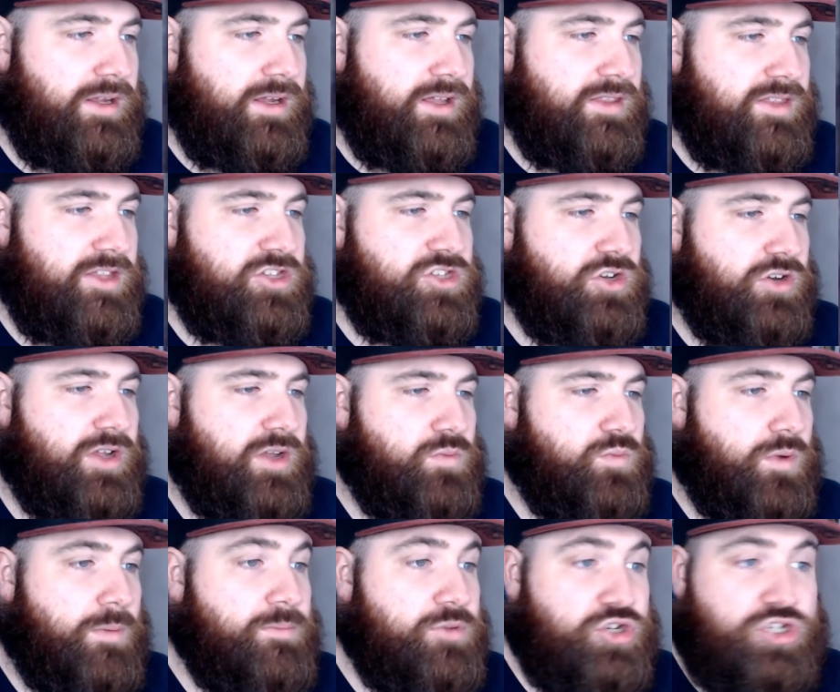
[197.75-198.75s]
Then target
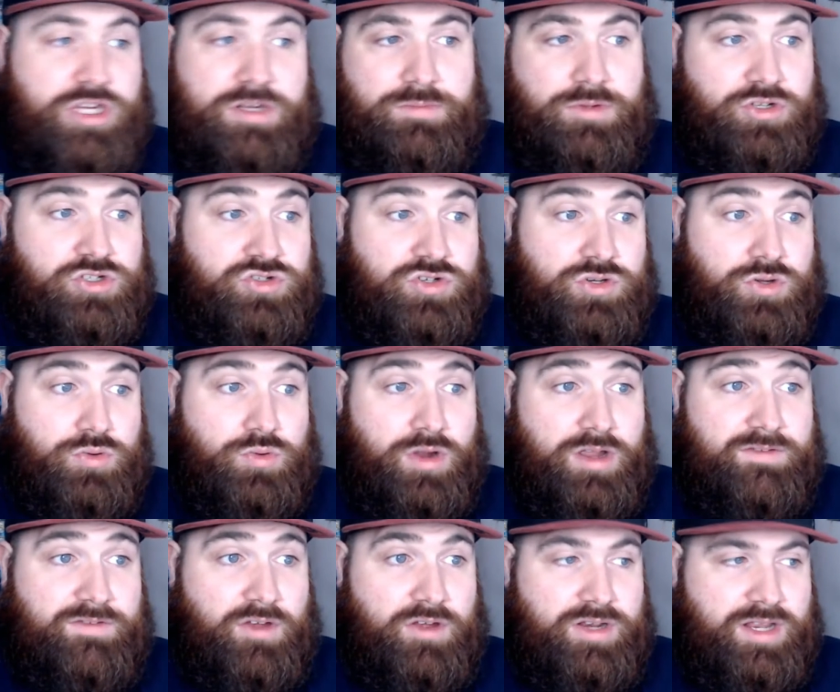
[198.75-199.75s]
1 machine monster in your
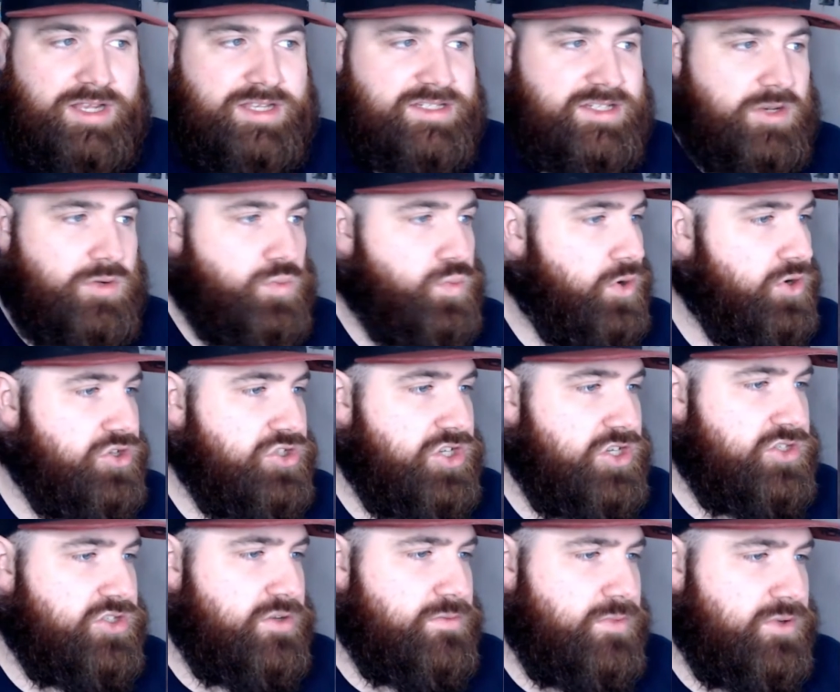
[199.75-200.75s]
graveyard and send 1
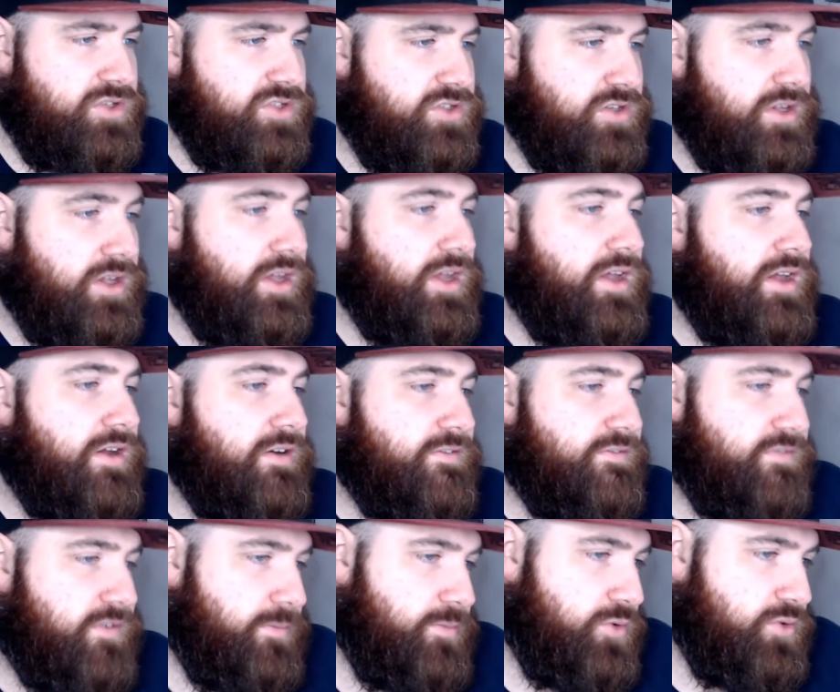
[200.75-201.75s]
Jinzo monster
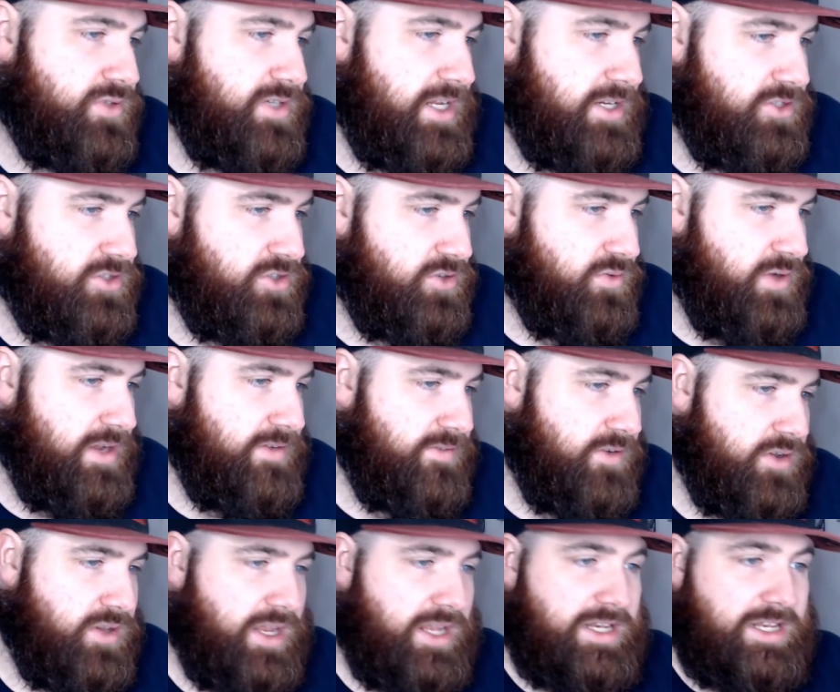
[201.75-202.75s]
from your deck to the
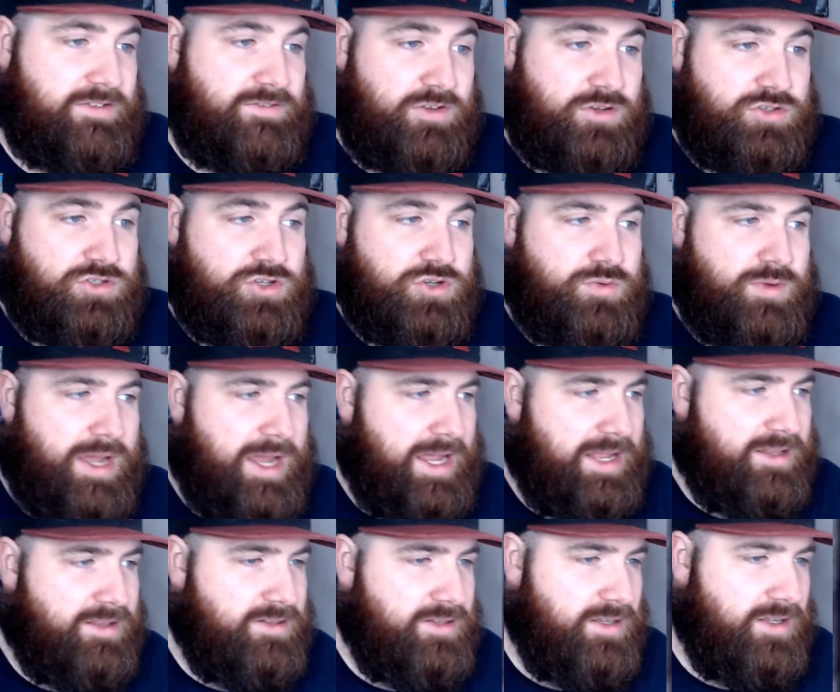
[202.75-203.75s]
graveyard. And if you do
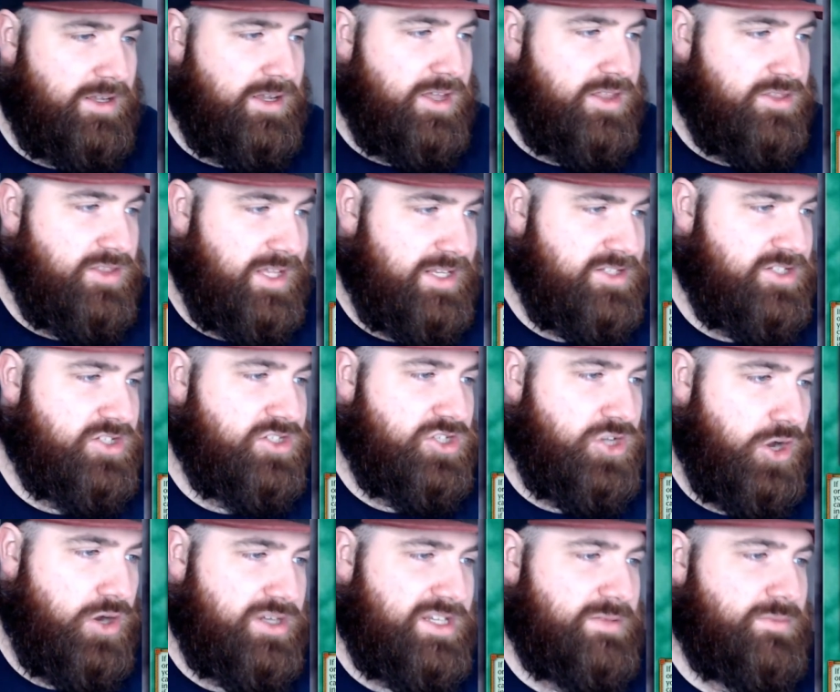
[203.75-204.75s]
add that
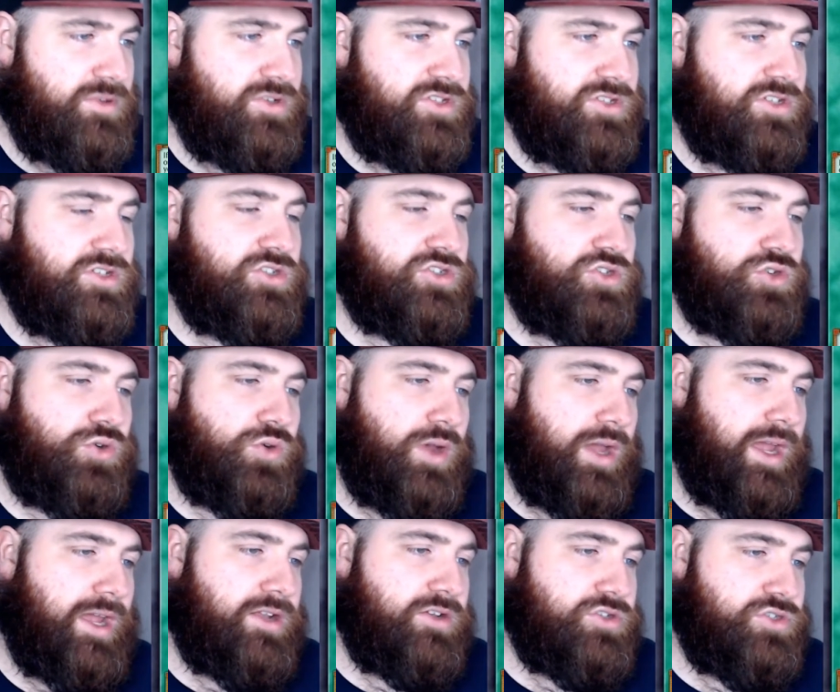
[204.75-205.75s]
targeted monster to your
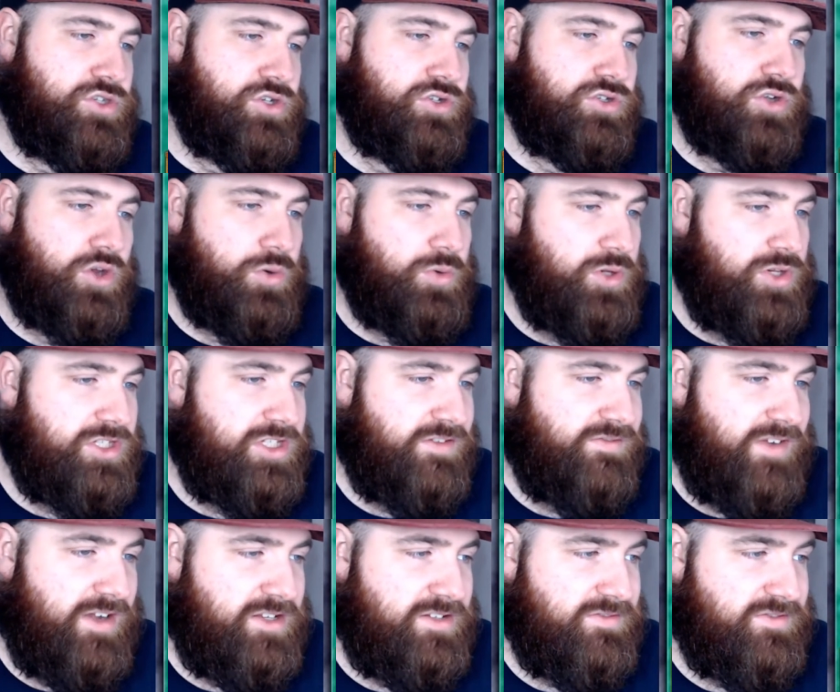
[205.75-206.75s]
hand, you can only use the
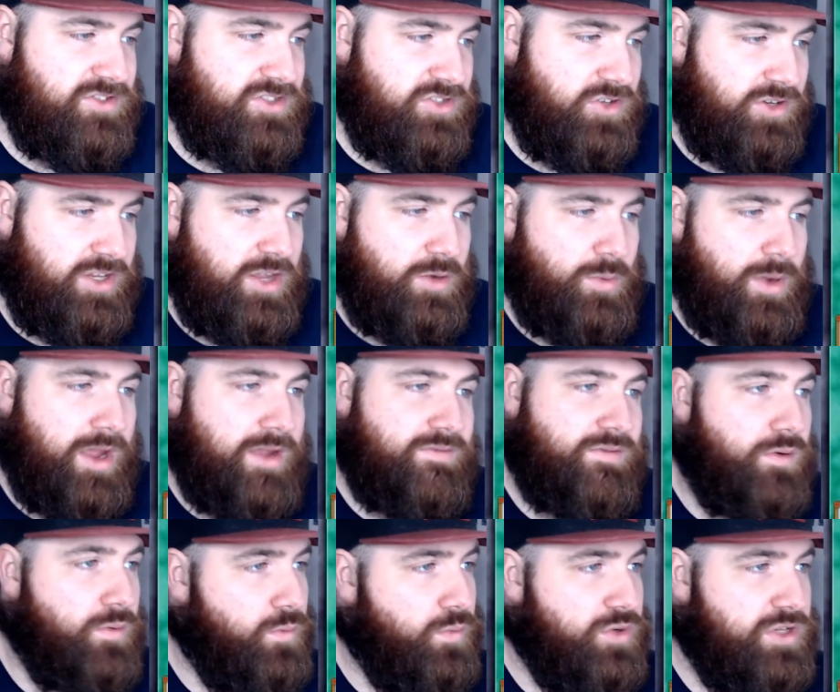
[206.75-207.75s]
effect of Psychic Wave
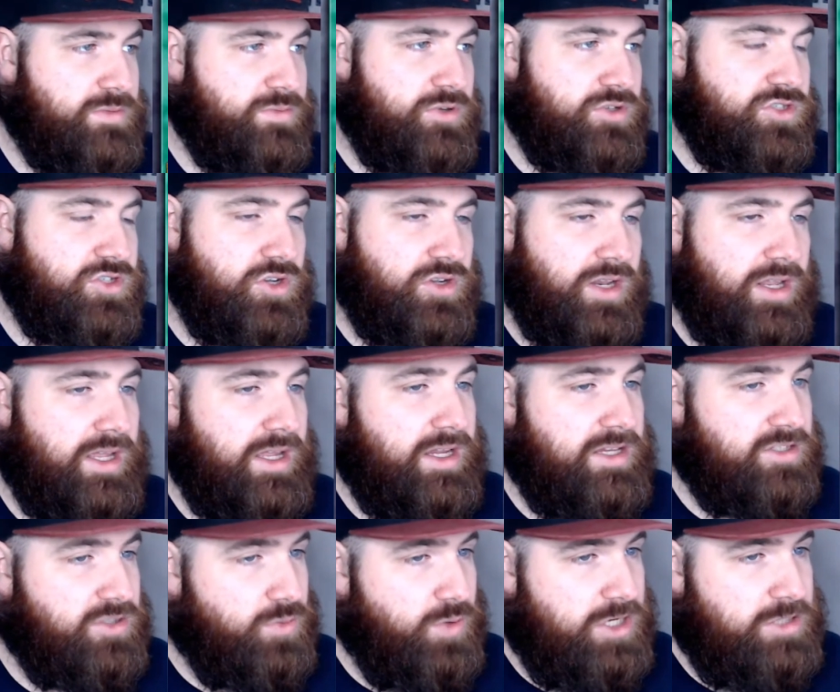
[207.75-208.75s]
once per turn. It's a
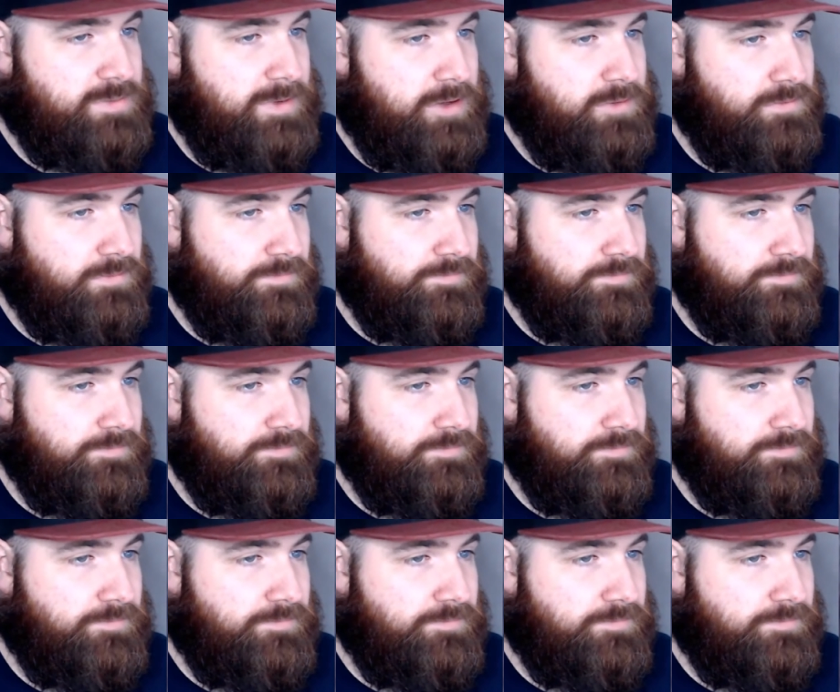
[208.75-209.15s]
quick spell.